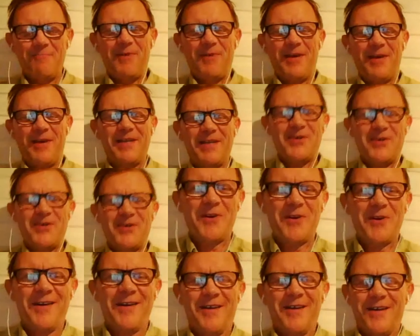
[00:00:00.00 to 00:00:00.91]
big
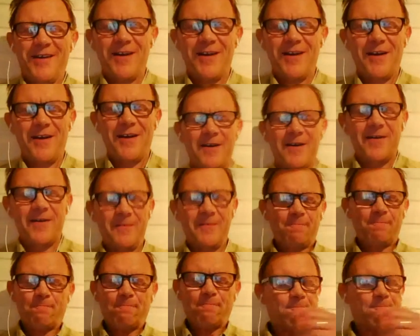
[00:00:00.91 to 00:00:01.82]
joke.
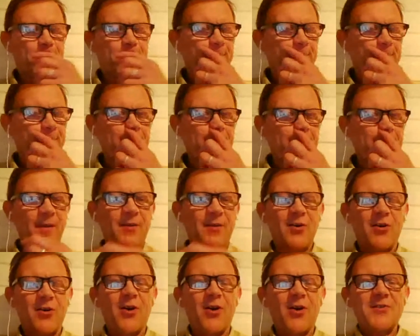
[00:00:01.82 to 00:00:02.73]

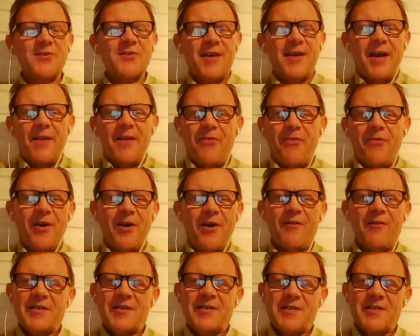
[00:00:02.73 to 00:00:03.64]
You can't see anything
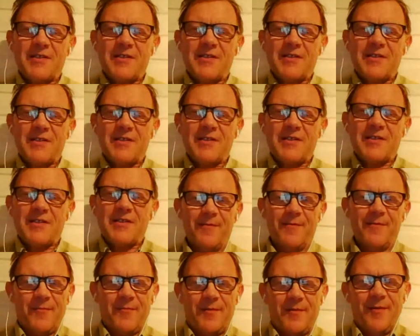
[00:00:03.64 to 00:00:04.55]
of it.
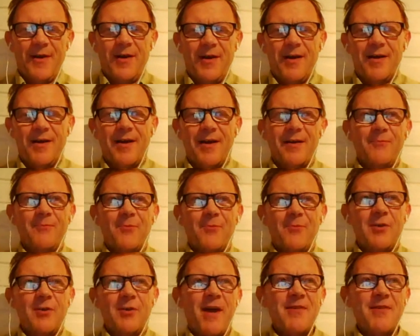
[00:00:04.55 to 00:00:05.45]
I
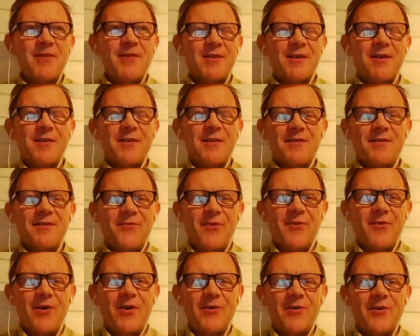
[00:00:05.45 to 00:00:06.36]
would imagine that if
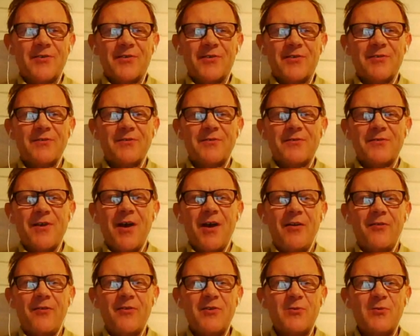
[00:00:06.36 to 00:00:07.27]
you ask
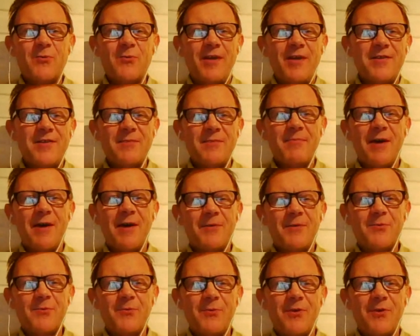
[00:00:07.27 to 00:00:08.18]
100 Swedes
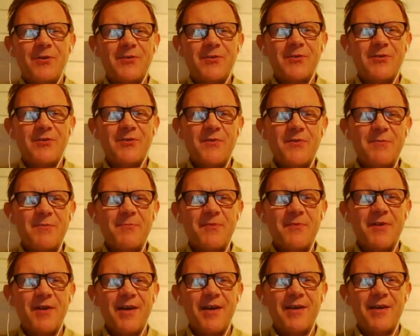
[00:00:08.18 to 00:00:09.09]
about World Tourism
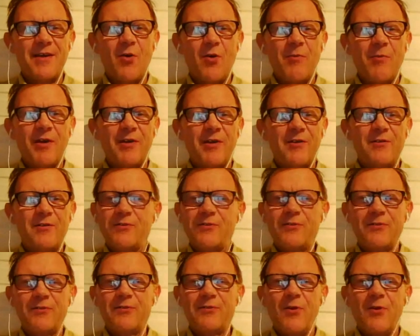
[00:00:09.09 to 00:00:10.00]
Day, nobody
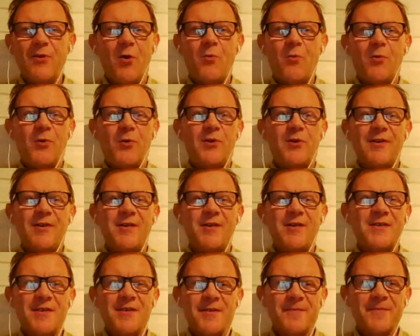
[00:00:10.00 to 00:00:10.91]
know what it
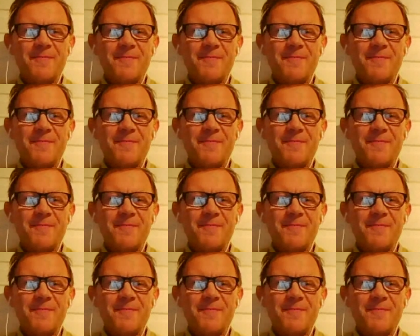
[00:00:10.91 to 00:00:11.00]
is.